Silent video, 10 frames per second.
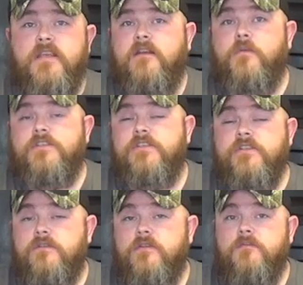channel, which is
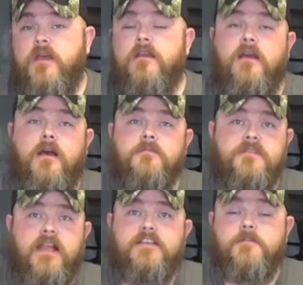youtube.com
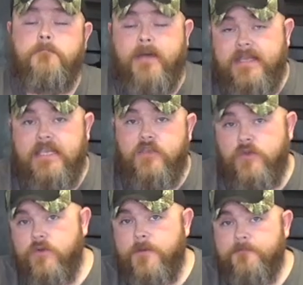slash
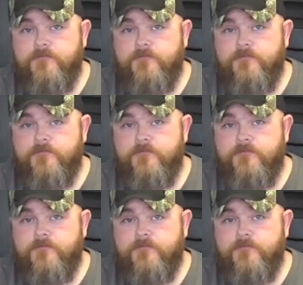MikeyGoode.